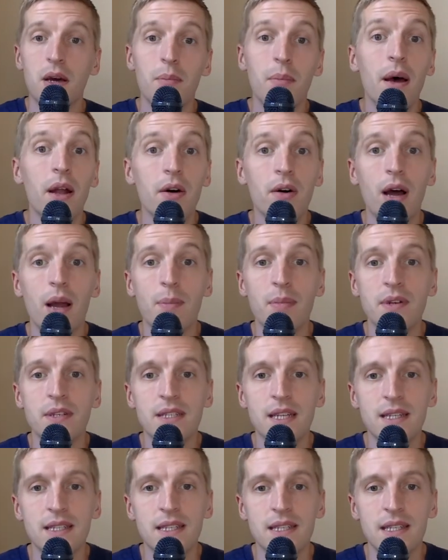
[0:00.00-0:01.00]
a metal
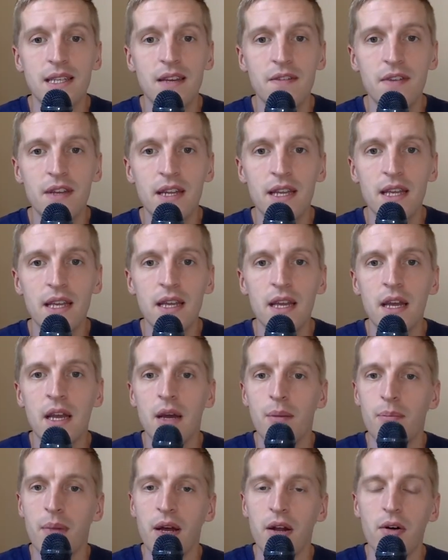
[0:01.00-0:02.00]
hypersensitivity,
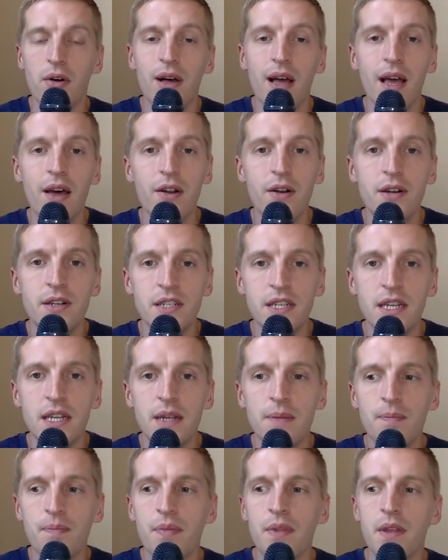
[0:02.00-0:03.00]
metal
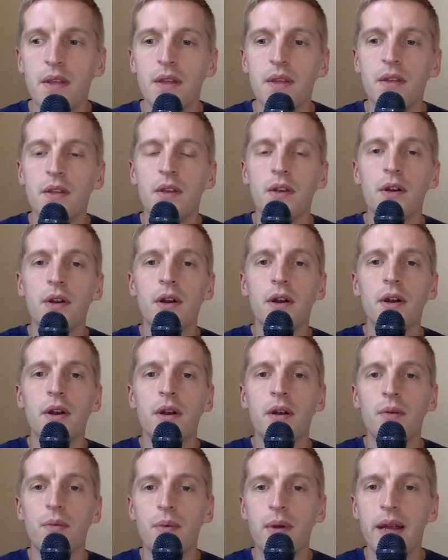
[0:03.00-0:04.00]
allergy,
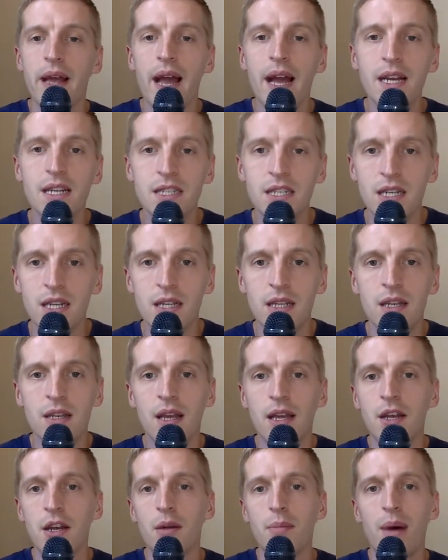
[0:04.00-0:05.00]
your
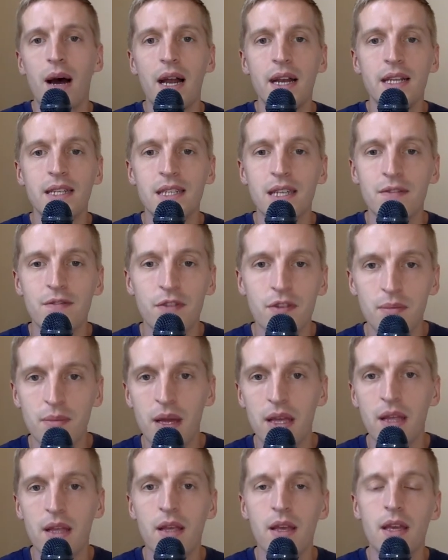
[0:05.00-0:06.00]
reaction and your body's
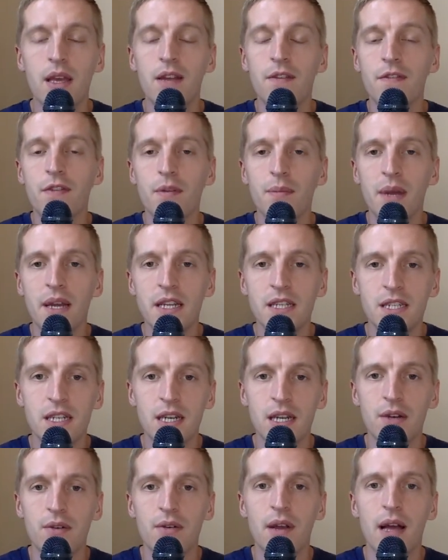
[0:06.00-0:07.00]

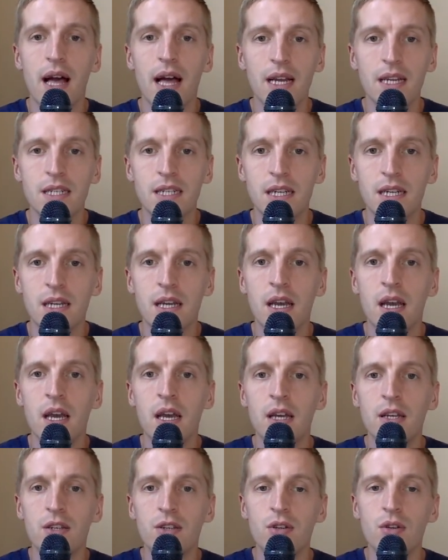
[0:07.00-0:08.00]
inflammation and reaction
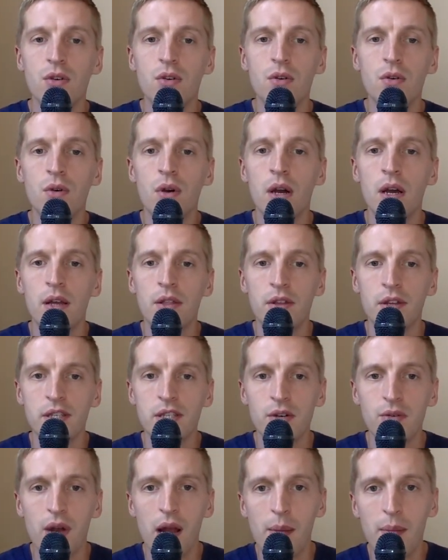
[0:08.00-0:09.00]
to the
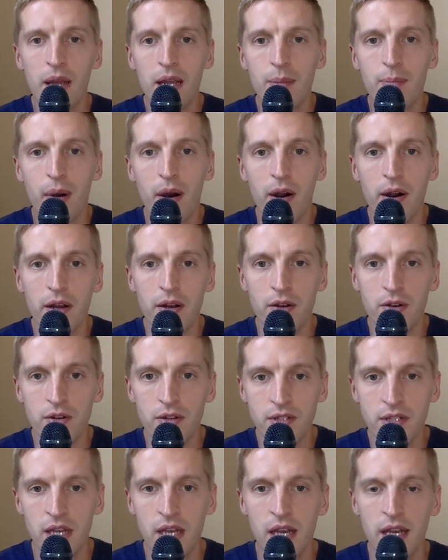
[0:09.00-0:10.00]
ceramic
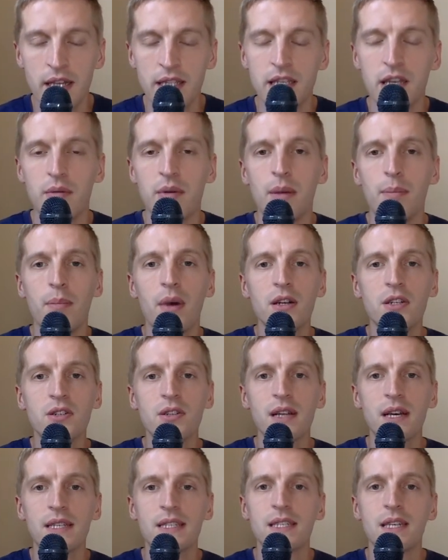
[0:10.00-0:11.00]
particles is going to be
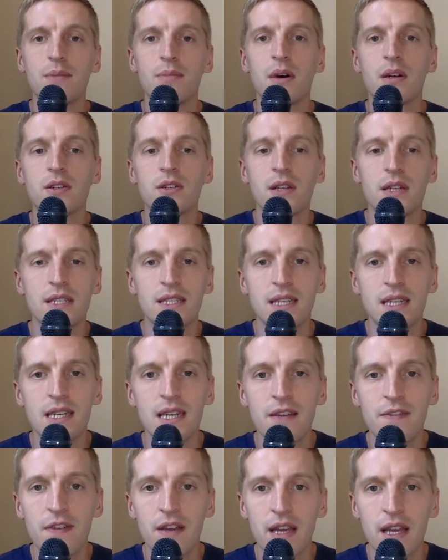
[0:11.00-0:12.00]
much less and much less
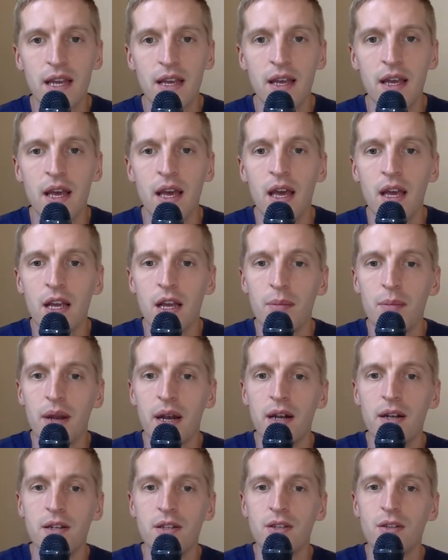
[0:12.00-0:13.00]
significant
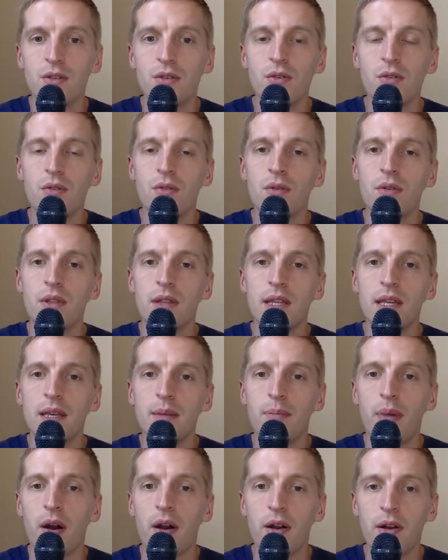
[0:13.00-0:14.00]
compared to
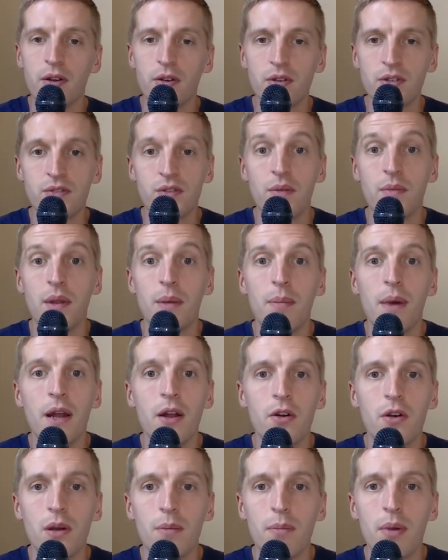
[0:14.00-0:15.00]
the particles from the
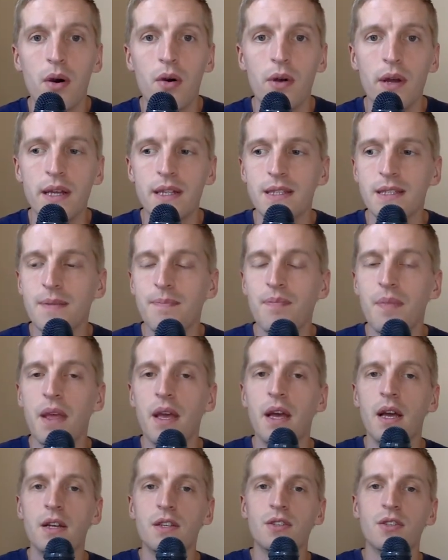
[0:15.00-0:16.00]
metal components.
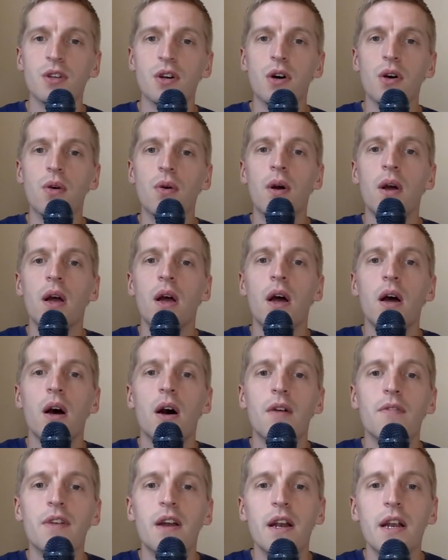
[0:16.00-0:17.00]
So
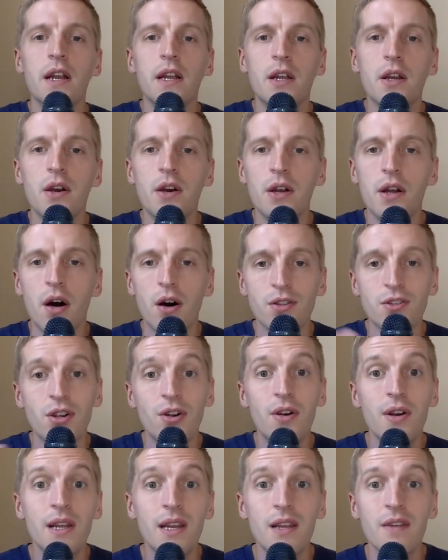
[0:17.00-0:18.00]
a very good
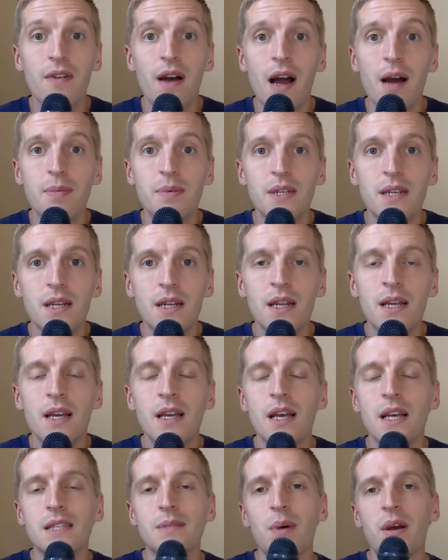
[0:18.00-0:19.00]
alternative option,
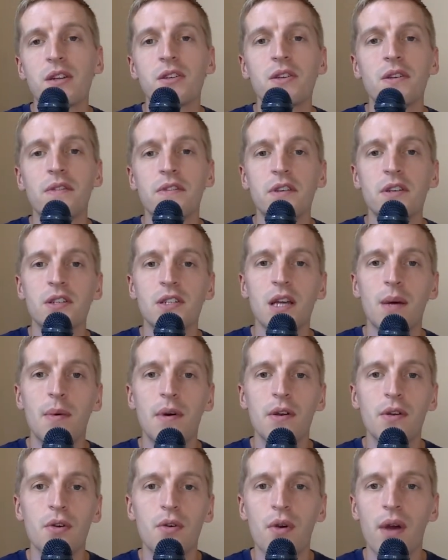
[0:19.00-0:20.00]
especially if you're
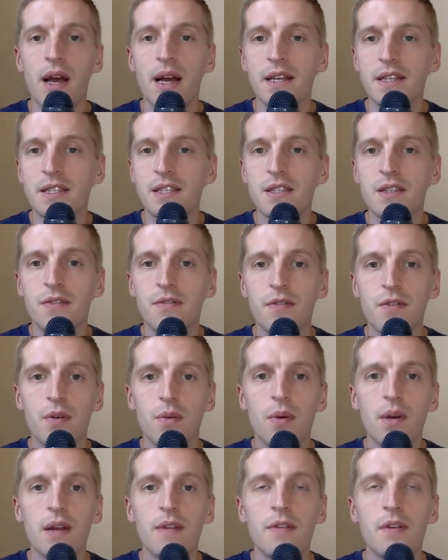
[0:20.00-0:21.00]
someone who has, for
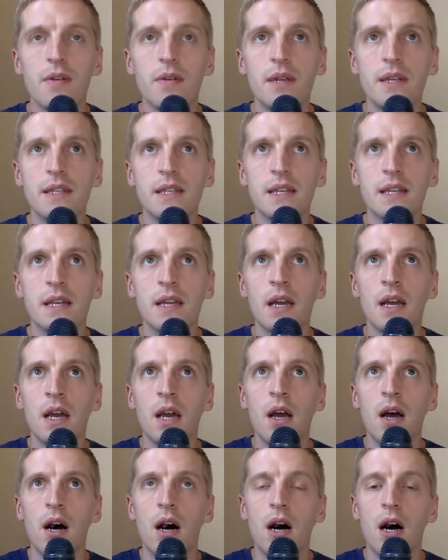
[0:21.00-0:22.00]
whatever reason,
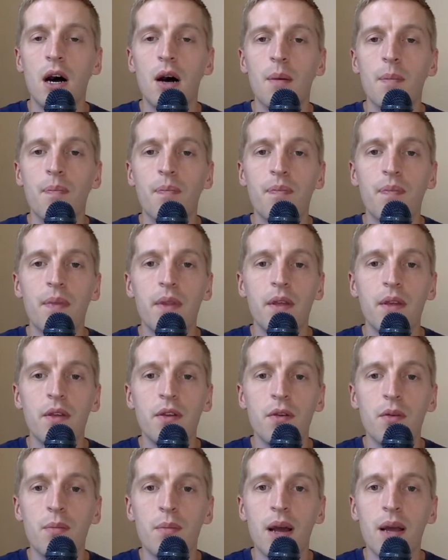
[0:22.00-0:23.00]

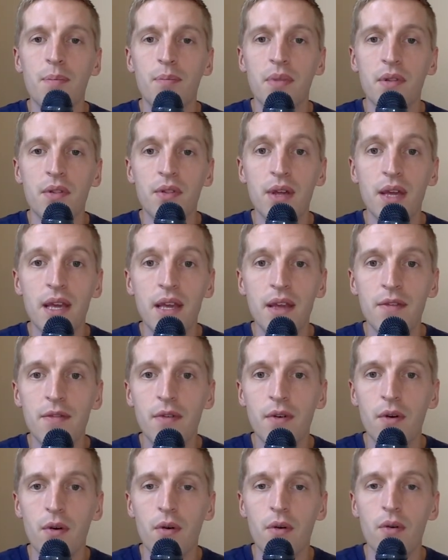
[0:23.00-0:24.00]
you might
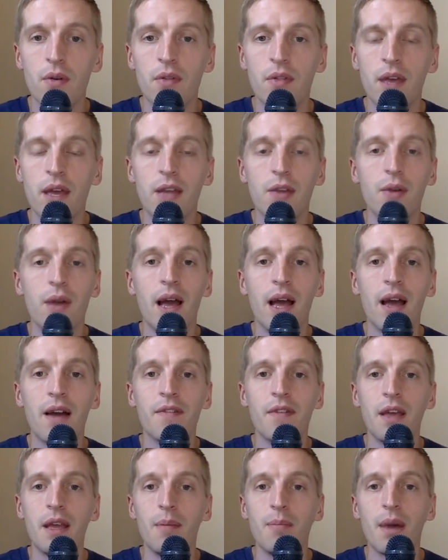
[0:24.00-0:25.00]
believe that you
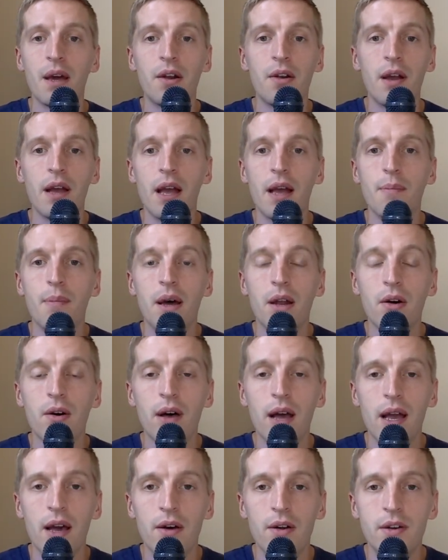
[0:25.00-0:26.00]
have a metal
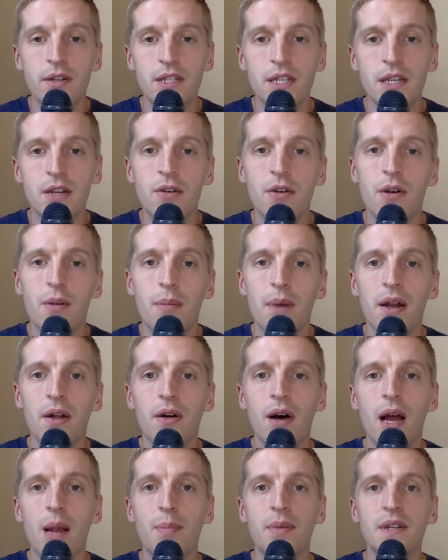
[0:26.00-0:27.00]
allergy or a metal
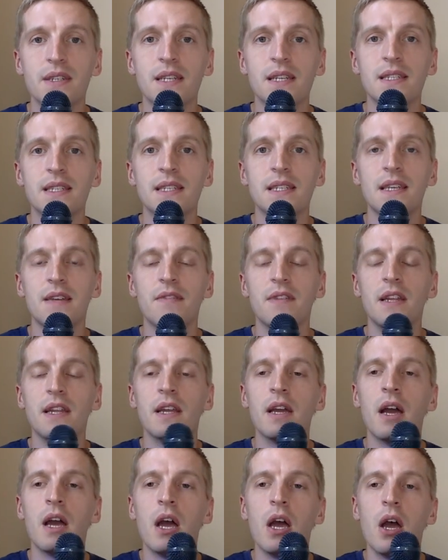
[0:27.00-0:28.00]
hypersensitivity,